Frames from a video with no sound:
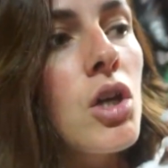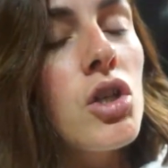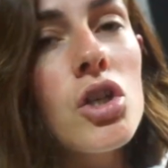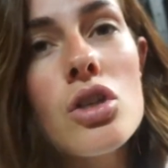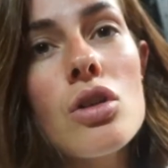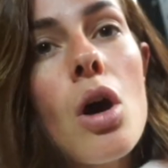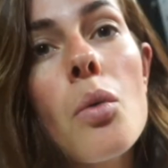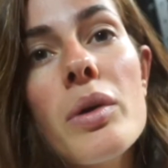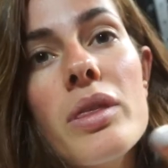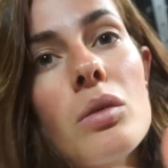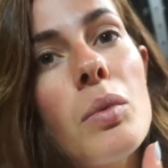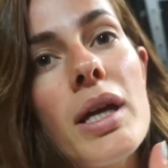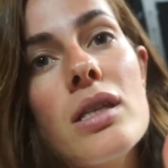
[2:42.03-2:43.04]
just start with
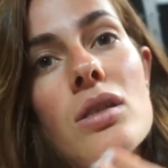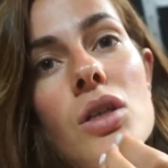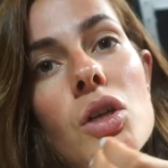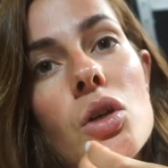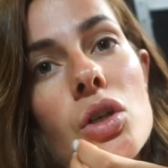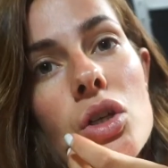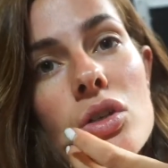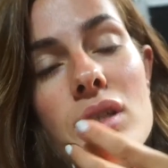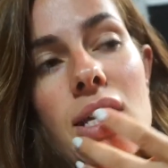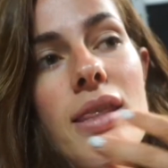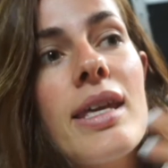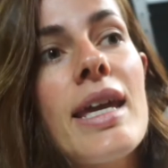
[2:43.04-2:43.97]
the weights that you're using,